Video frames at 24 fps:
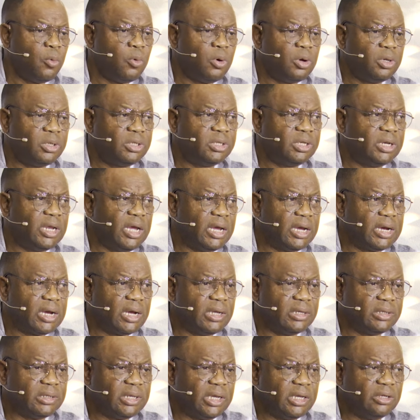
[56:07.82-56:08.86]
One thing I
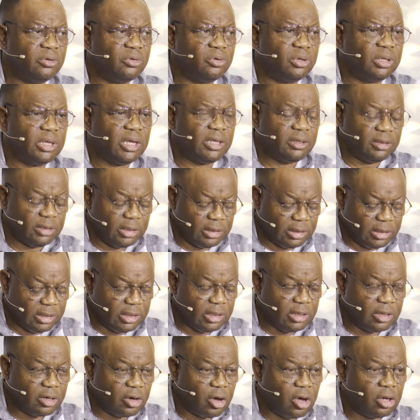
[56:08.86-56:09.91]
can tell you that
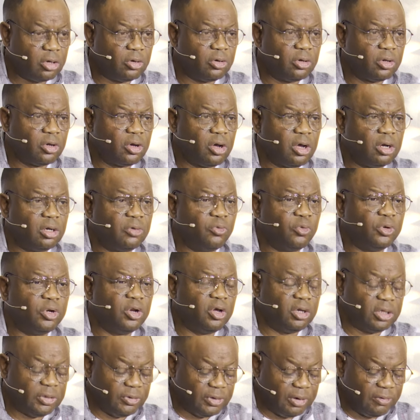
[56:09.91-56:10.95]
the, the, God, God
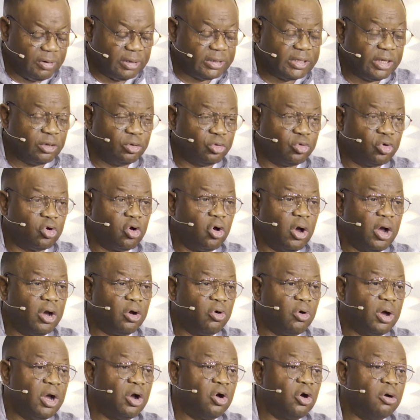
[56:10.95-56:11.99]
will not never tell you to go
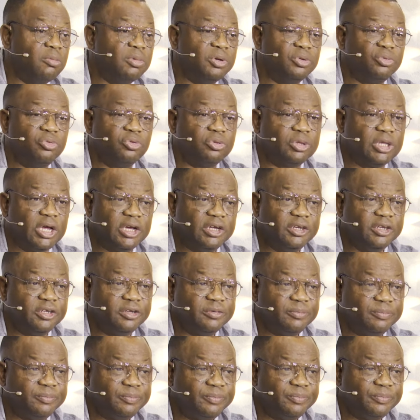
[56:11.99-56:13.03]
and, go and commit suicide,
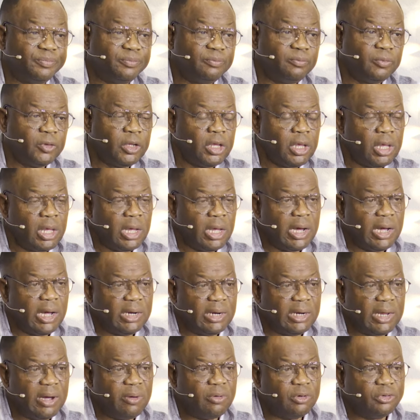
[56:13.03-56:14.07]

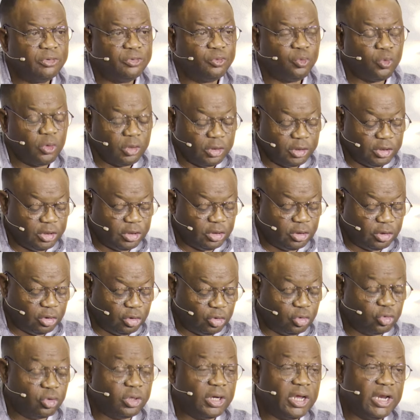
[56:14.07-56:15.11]
and that was what
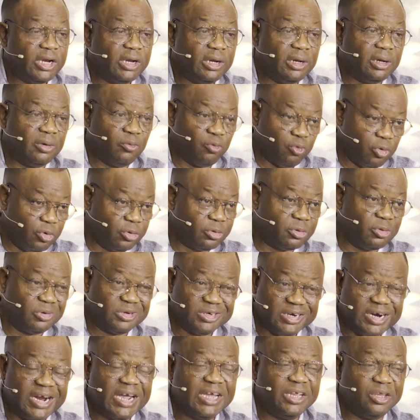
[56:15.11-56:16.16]
Jonah was
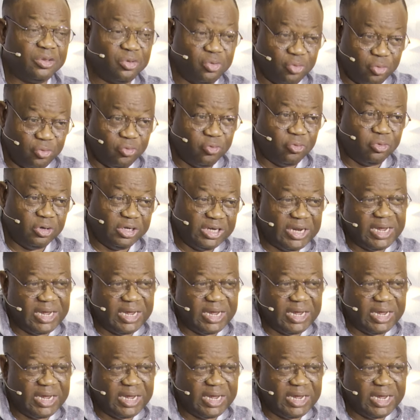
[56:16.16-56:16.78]
tried to do.